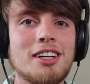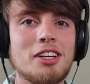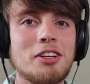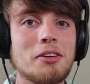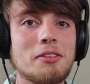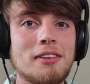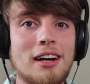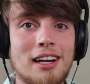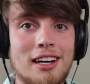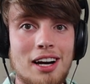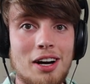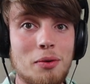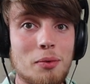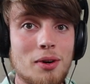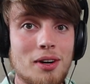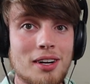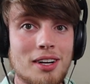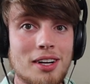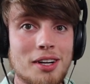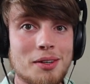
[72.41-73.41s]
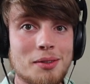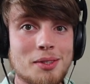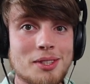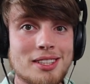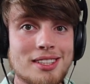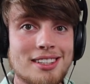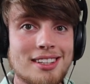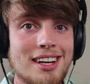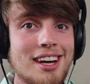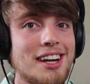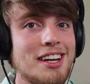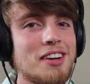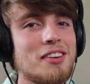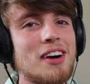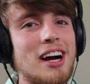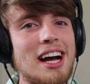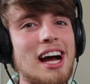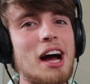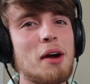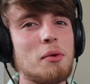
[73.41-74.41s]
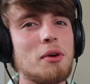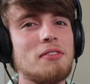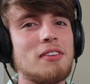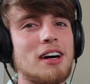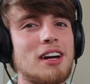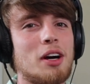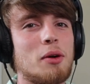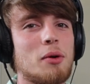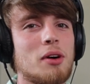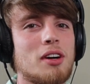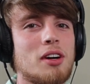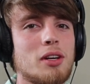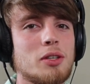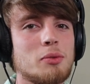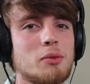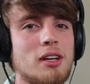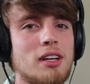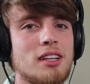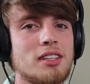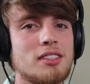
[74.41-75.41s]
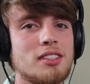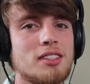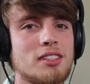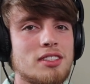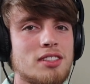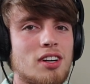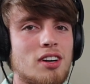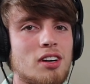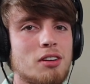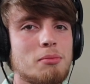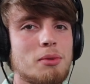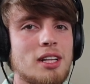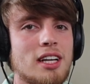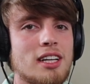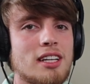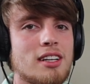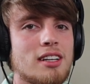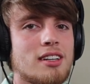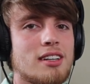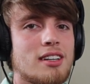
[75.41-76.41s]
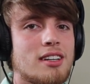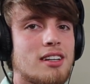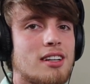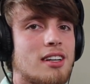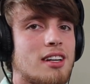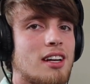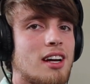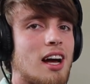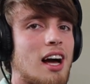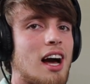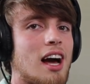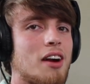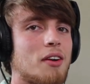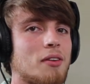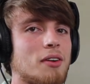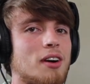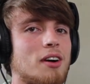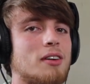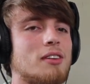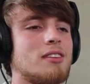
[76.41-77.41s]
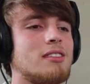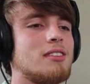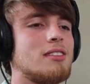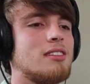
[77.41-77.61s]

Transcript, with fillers: You'll find out where it goes." And you're right, I will find out where it goes when I listen to the song. But like, I don't know.